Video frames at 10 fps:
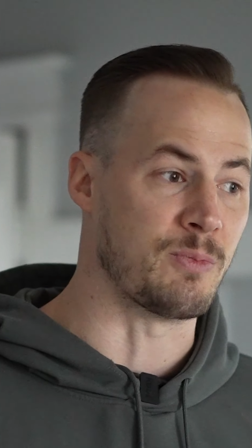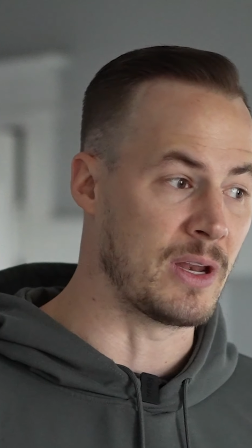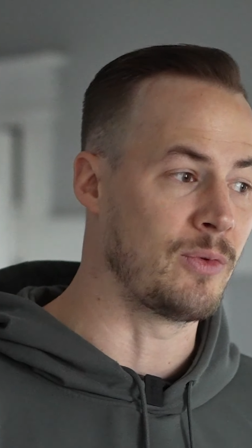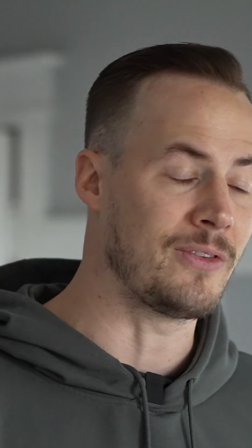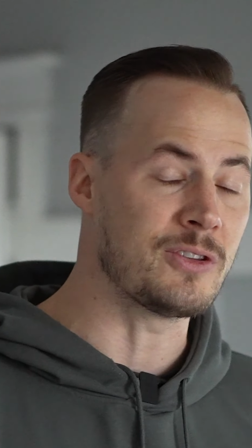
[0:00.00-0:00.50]

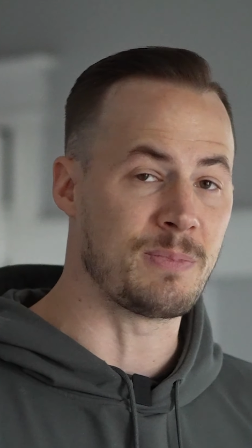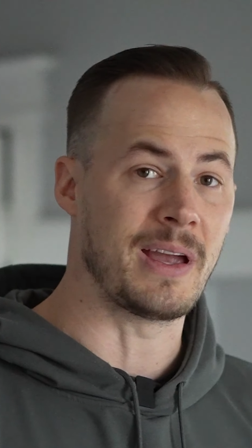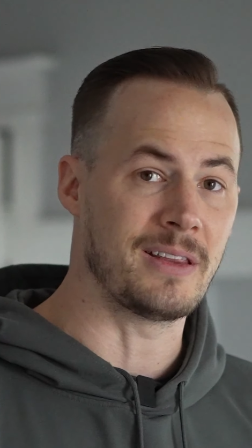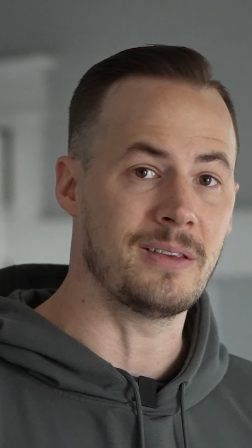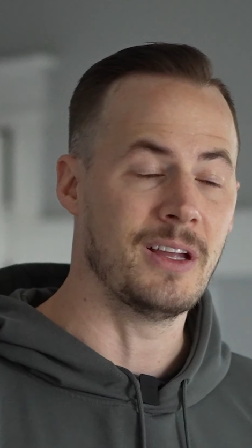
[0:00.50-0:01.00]
money we have to
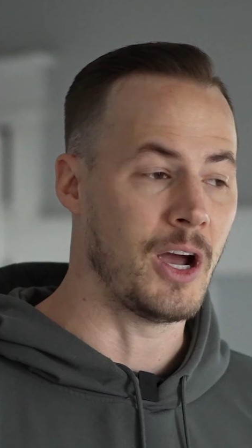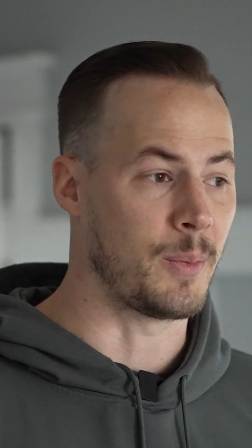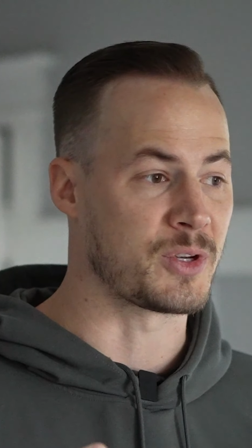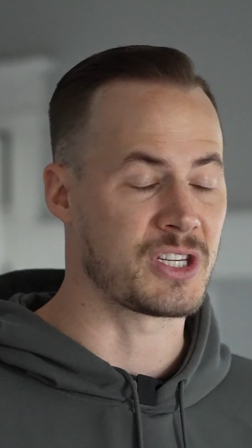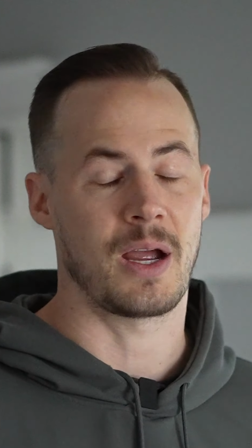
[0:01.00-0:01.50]
spend, how
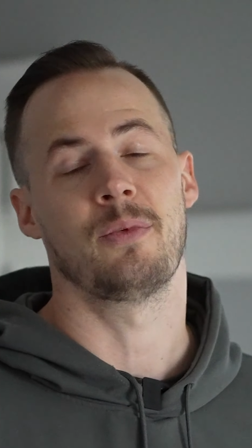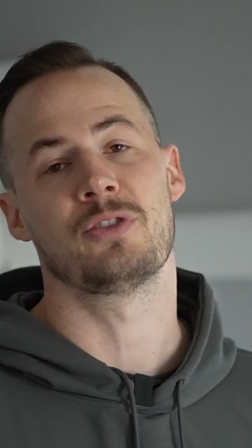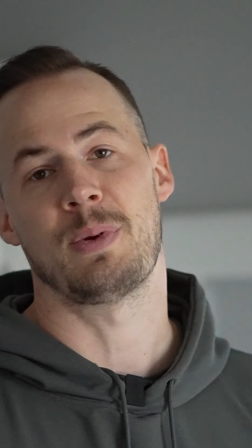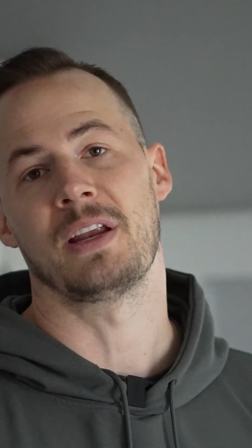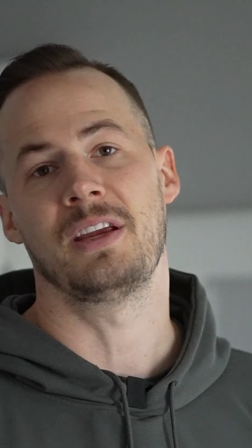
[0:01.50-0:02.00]
much time we
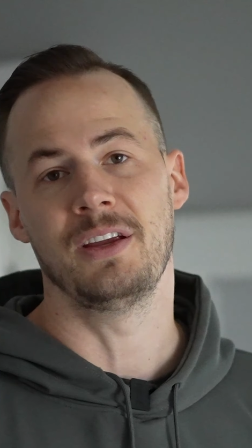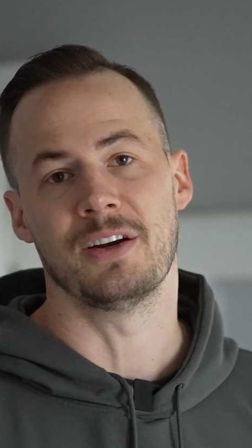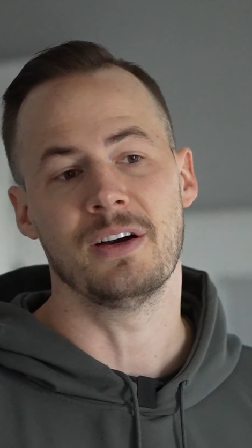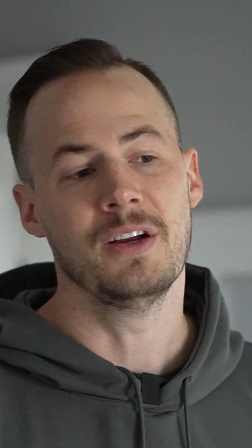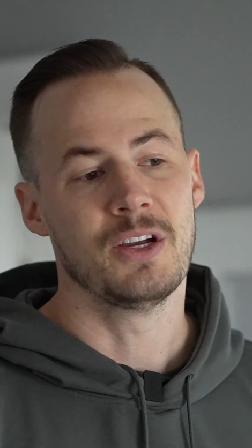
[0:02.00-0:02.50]
spend
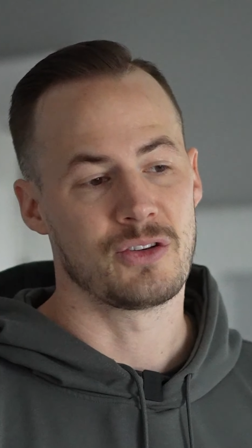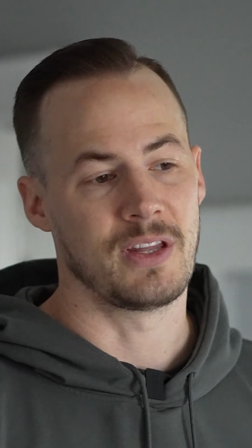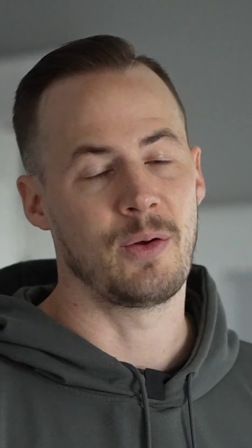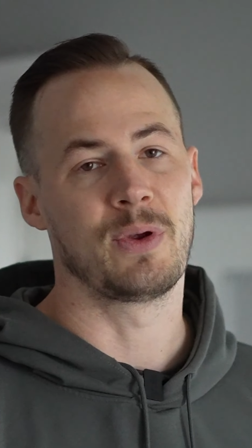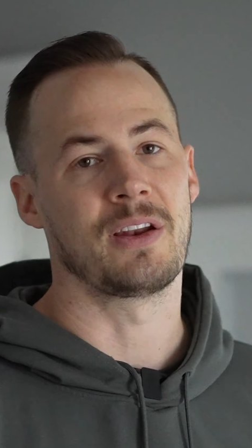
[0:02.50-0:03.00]
here, so
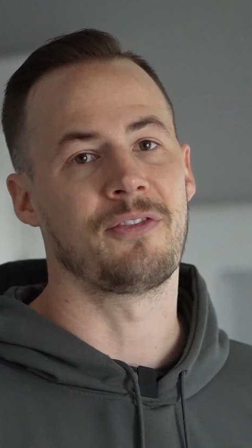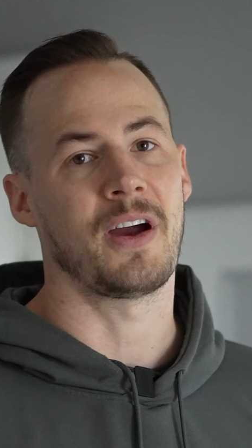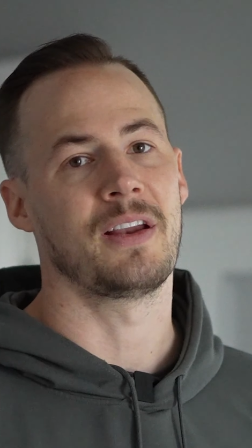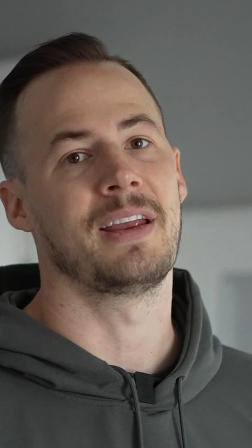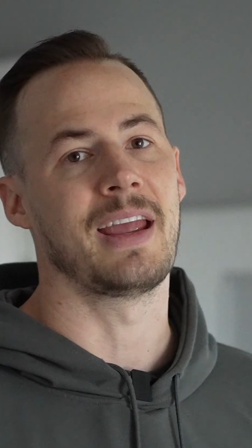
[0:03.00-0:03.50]
that we can
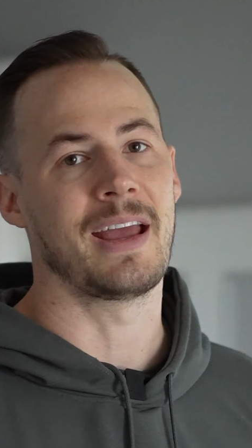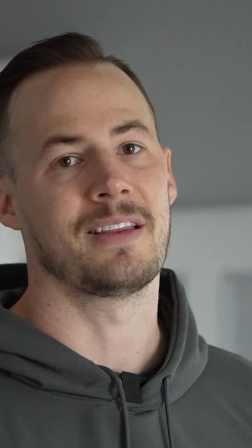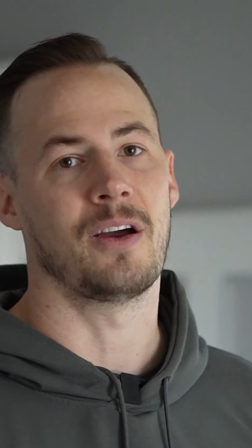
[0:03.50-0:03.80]
finally get